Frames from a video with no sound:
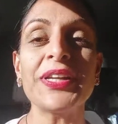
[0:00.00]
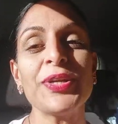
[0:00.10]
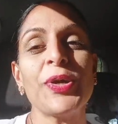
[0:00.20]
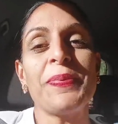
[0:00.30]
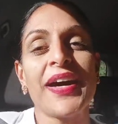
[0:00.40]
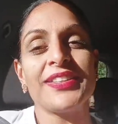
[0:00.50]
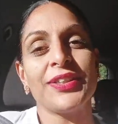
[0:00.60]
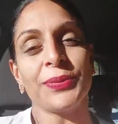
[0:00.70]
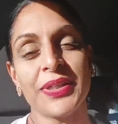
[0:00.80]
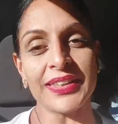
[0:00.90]
on in your part of
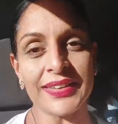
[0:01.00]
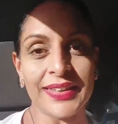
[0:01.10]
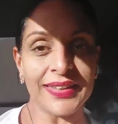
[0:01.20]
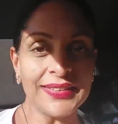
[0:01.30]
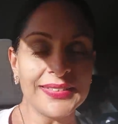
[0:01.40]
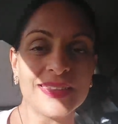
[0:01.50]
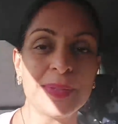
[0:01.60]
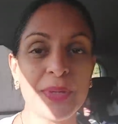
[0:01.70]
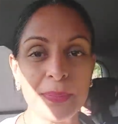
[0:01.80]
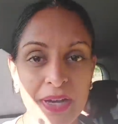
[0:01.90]
the world now.
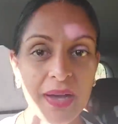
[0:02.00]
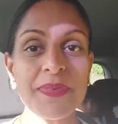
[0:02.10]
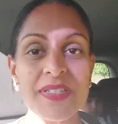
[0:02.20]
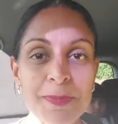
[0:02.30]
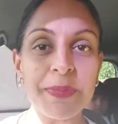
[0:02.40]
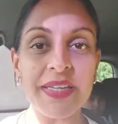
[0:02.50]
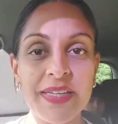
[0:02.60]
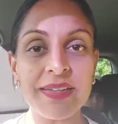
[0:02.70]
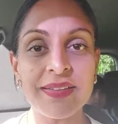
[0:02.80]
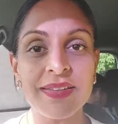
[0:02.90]
Bring me up to
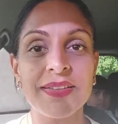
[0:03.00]
speed.